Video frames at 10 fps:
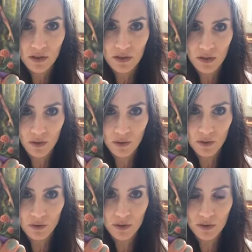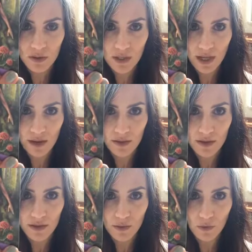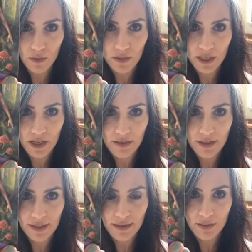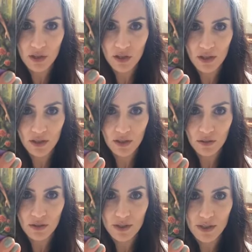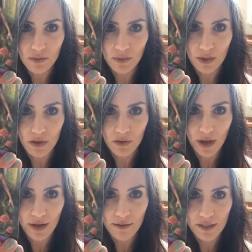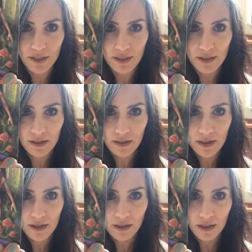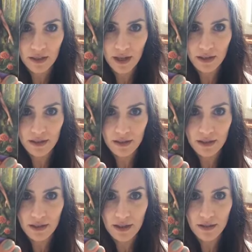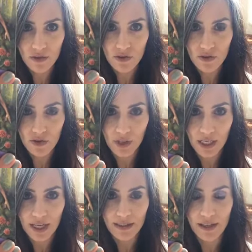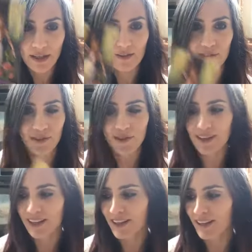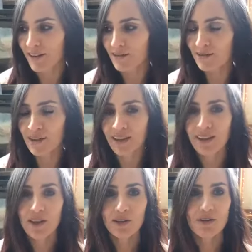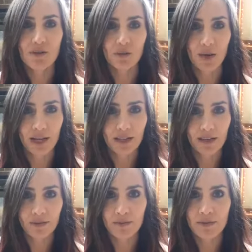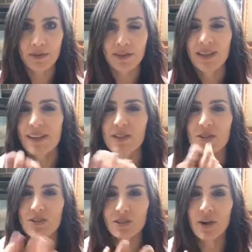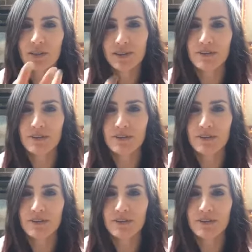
So do you see how the woman in this image is so deeply grounded, connected to this tree? And then if you think of geraniums, the strong